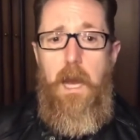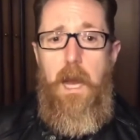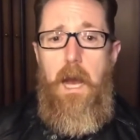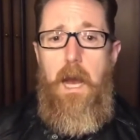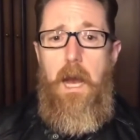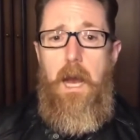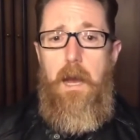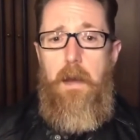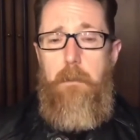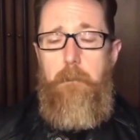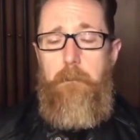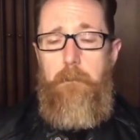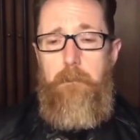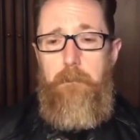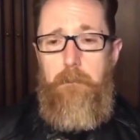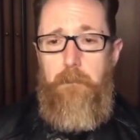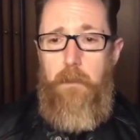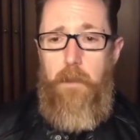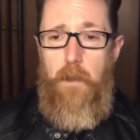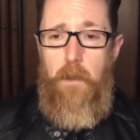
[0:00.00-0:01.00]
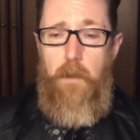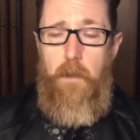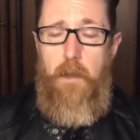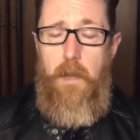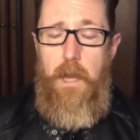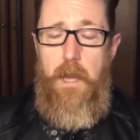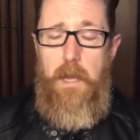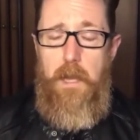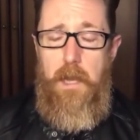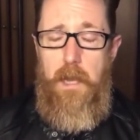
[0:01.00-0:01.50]

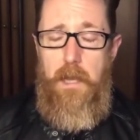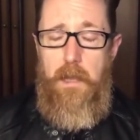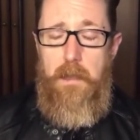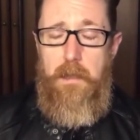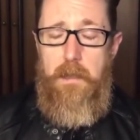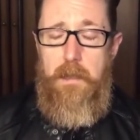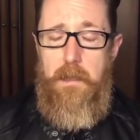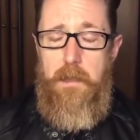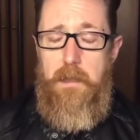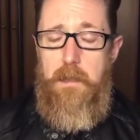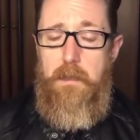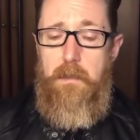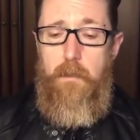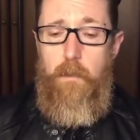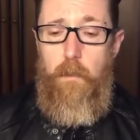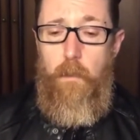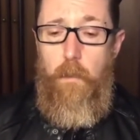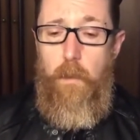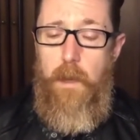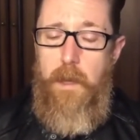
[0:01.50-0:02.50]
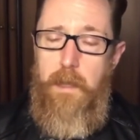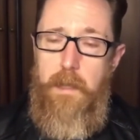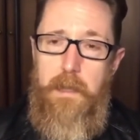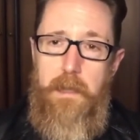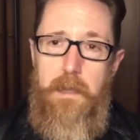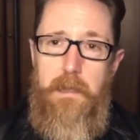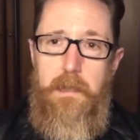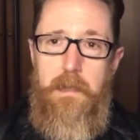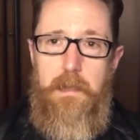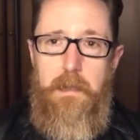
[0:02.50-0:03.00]
And the
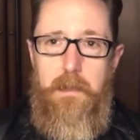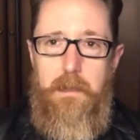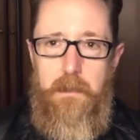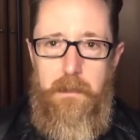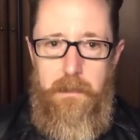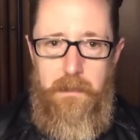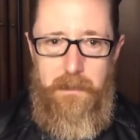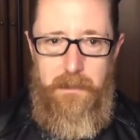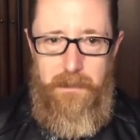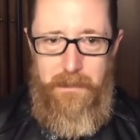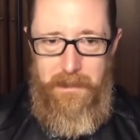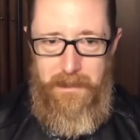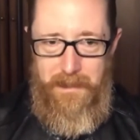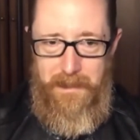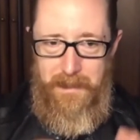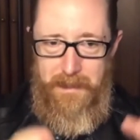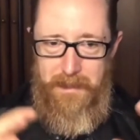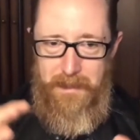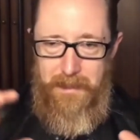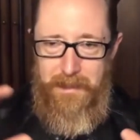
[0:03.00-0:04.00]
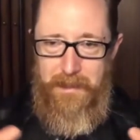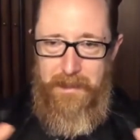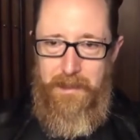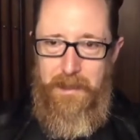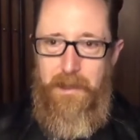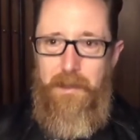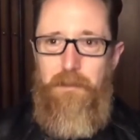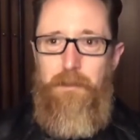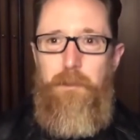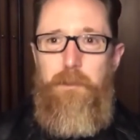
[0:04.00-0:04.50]
way the
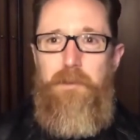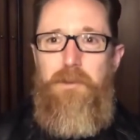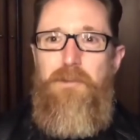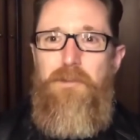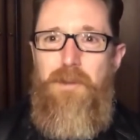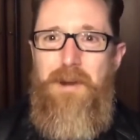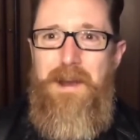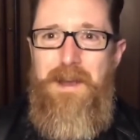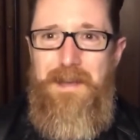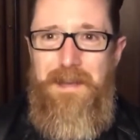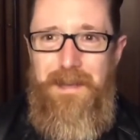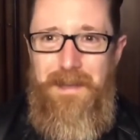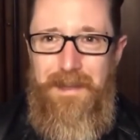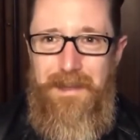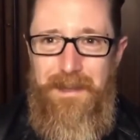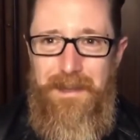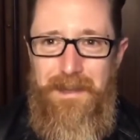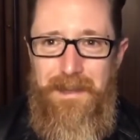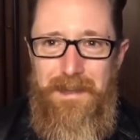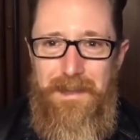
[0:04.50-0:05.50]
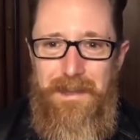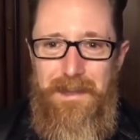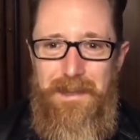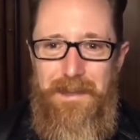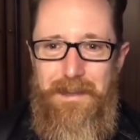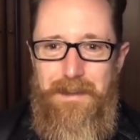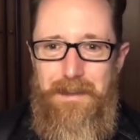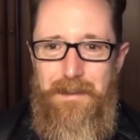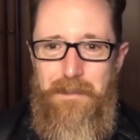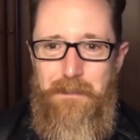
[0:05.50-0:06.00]
cast portray
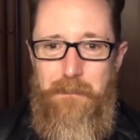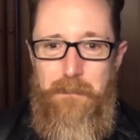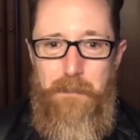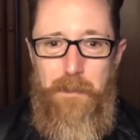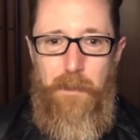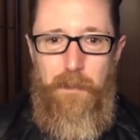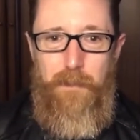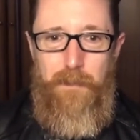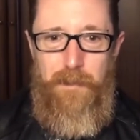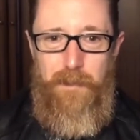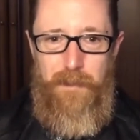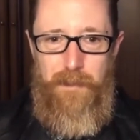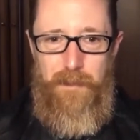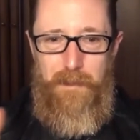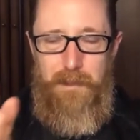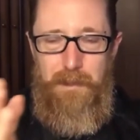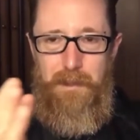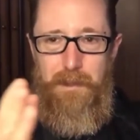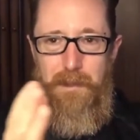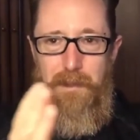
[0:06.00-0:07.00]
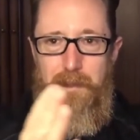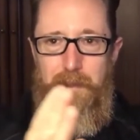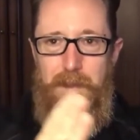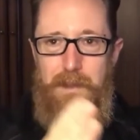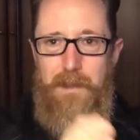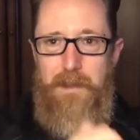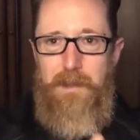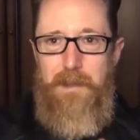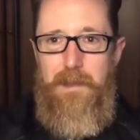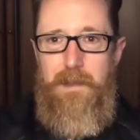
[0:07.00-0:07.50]
both
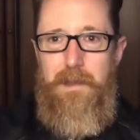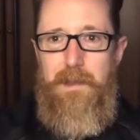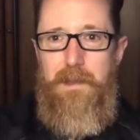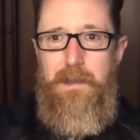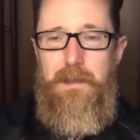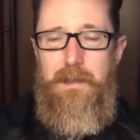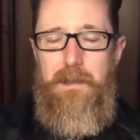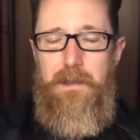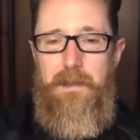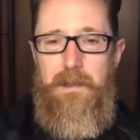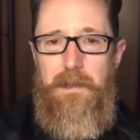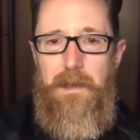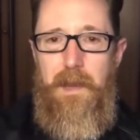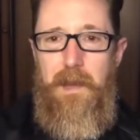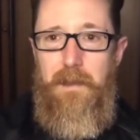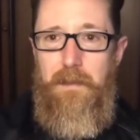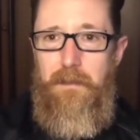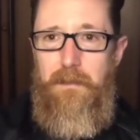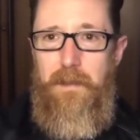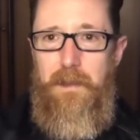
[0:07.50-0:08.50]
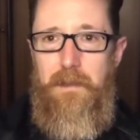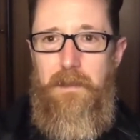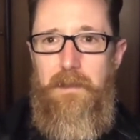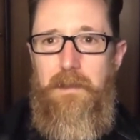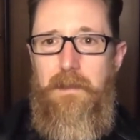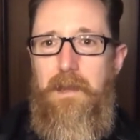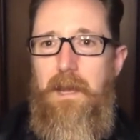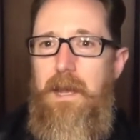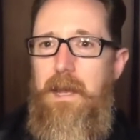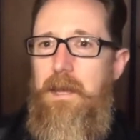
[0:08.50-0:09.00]
the
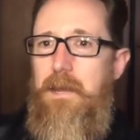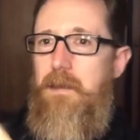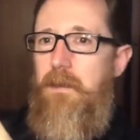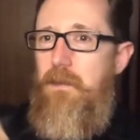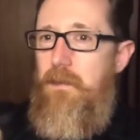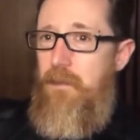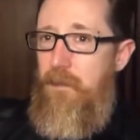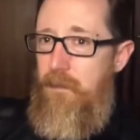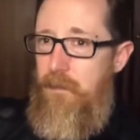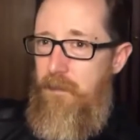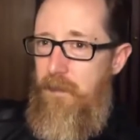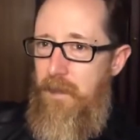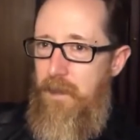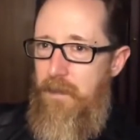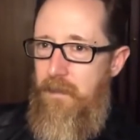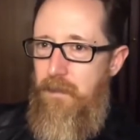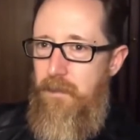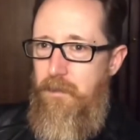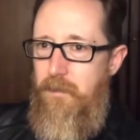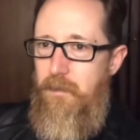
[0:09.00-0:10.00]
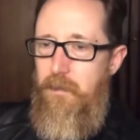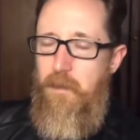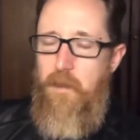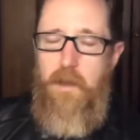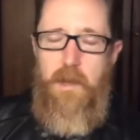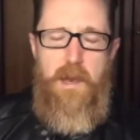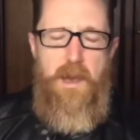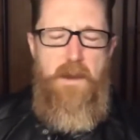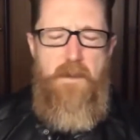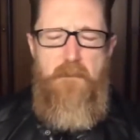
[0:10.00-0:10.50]
untethered and the tethered,
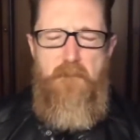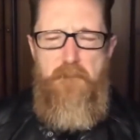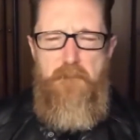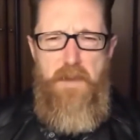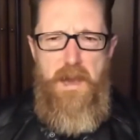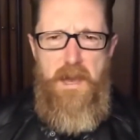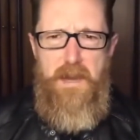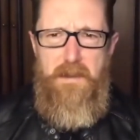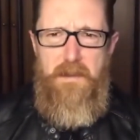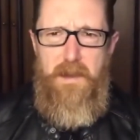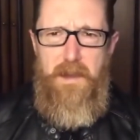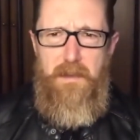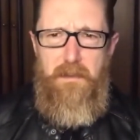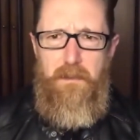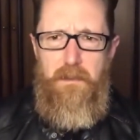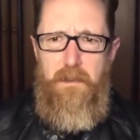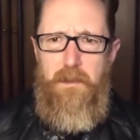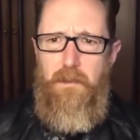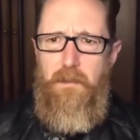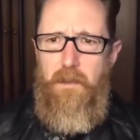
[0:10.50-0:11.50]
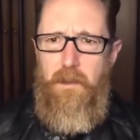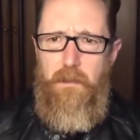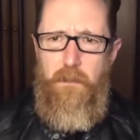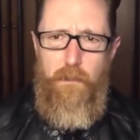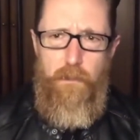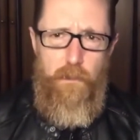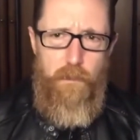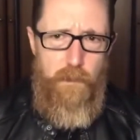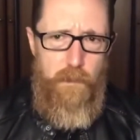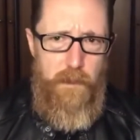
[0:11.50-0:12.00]
fantastic, like
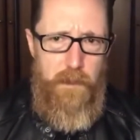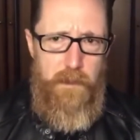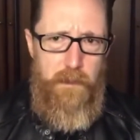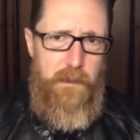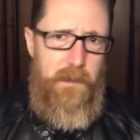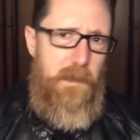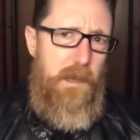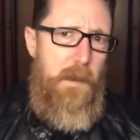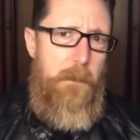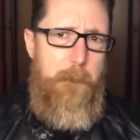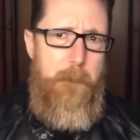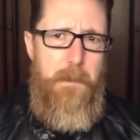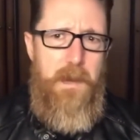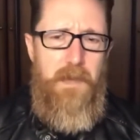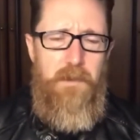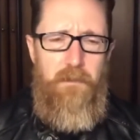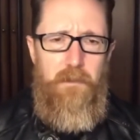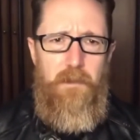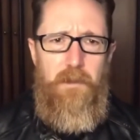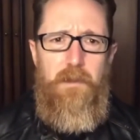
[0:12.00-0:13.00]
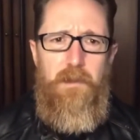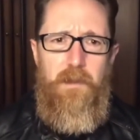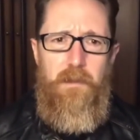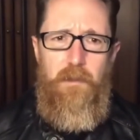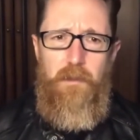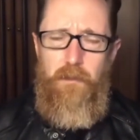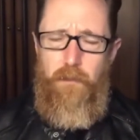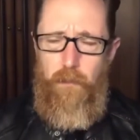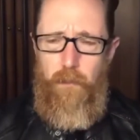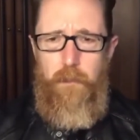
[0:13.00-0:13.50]
really amazingly done.
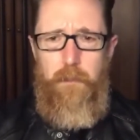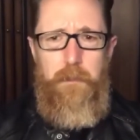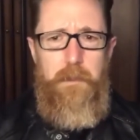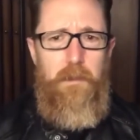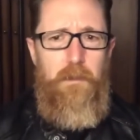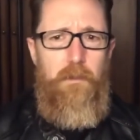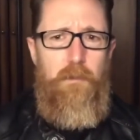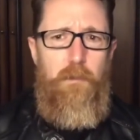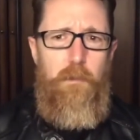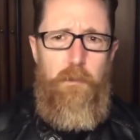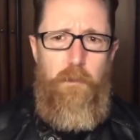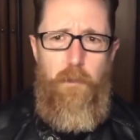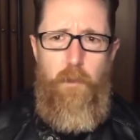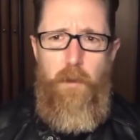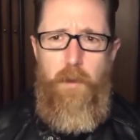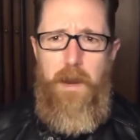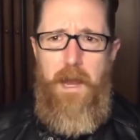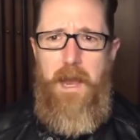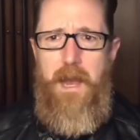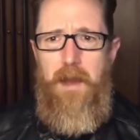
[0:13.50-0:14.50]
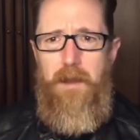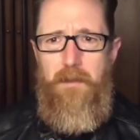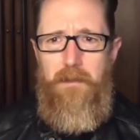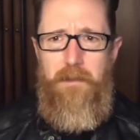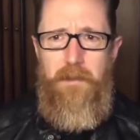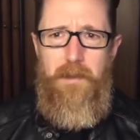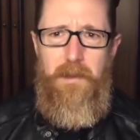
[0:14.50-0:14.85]
Like Jordan Peele has brought out